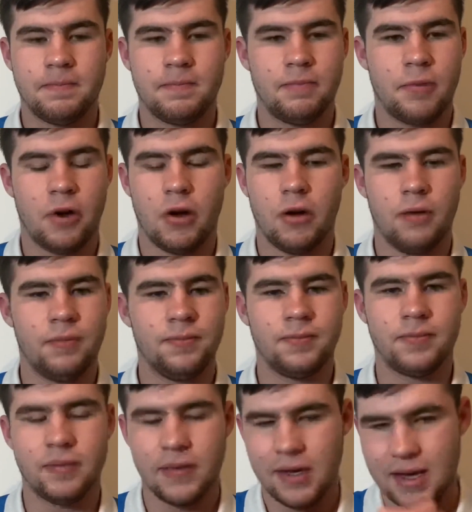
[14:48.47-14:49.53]
But
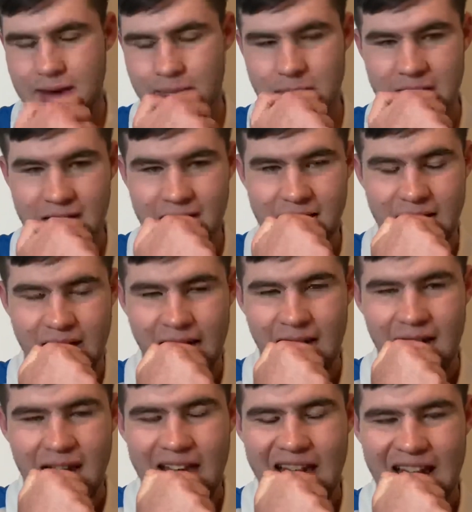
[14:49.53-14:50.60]
who
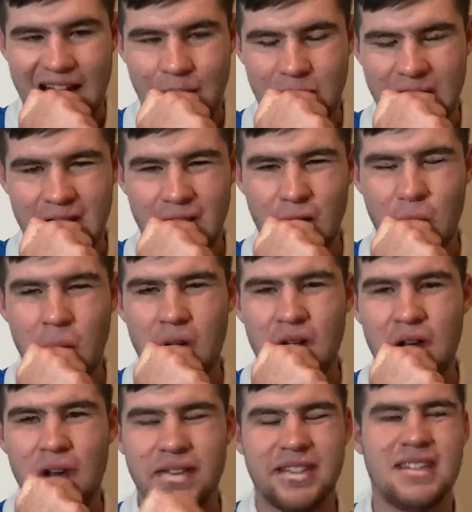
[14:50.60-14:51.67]
on
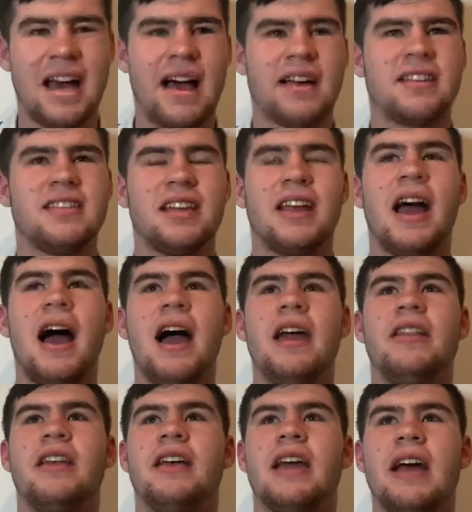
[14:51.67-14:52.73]
earth sacks the guy
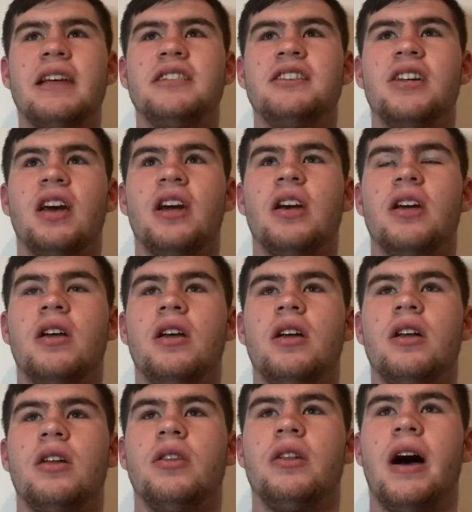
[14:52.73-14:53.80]
that gets you,
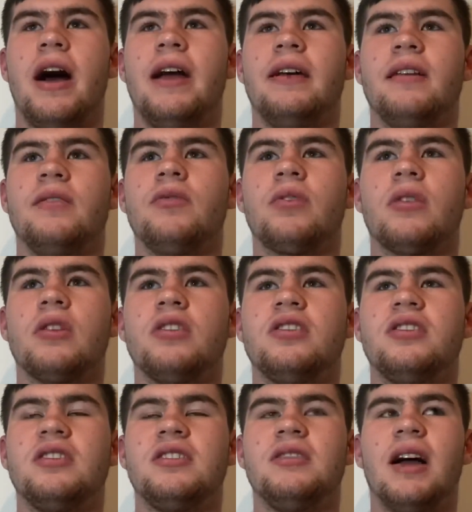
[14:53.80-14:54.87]
like
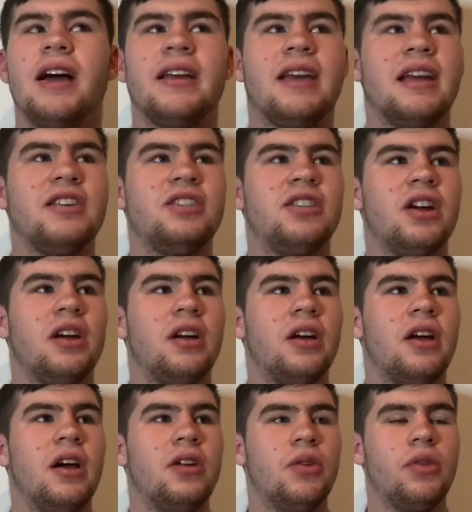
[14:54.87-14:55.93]
gets you
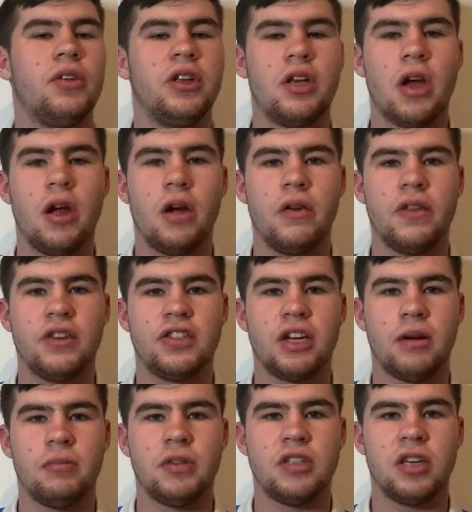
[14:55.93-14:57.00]
another year in the
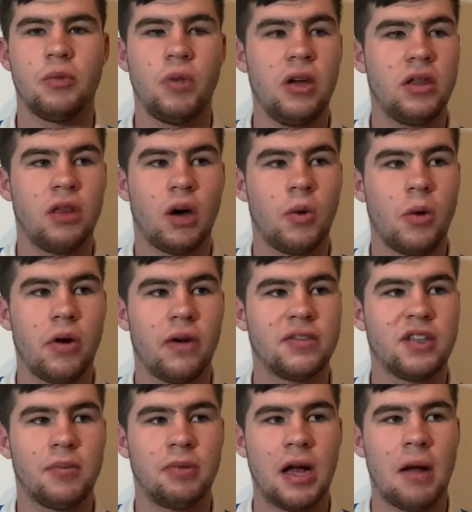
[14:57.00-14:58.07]
Championship? We thought we were off
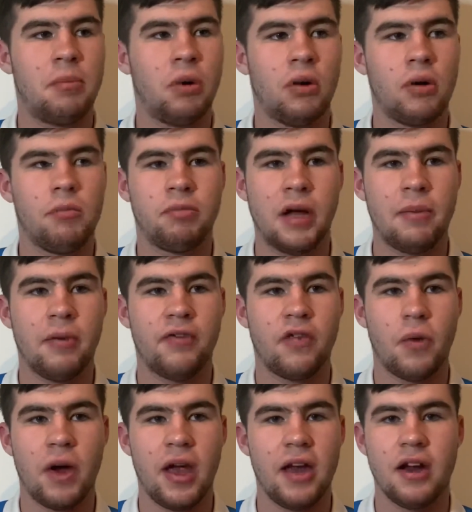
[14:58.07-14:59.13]
to Blackpool and Plymouth
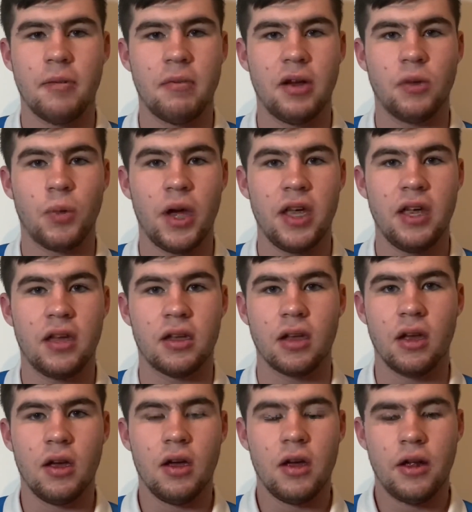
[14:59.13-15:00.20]
away in a midweek.
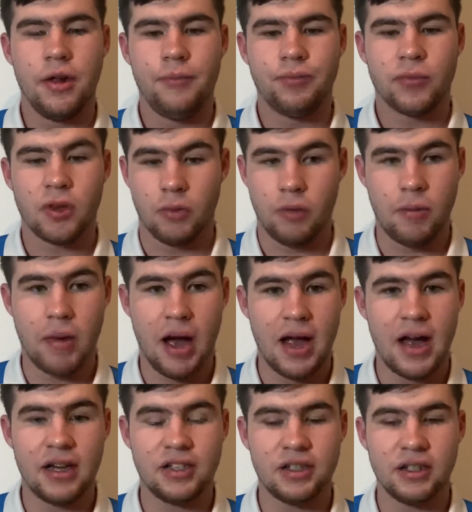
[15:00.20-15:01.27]
and we might
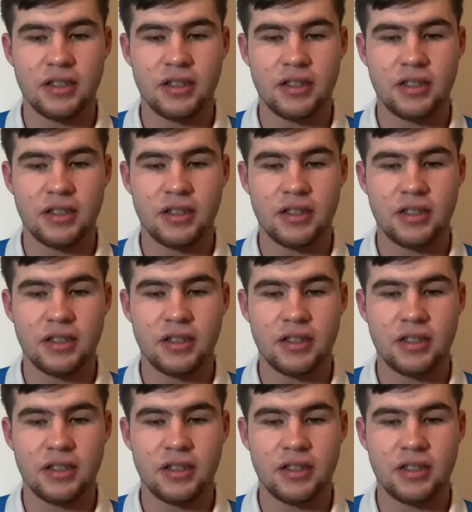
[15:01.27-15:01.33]
actually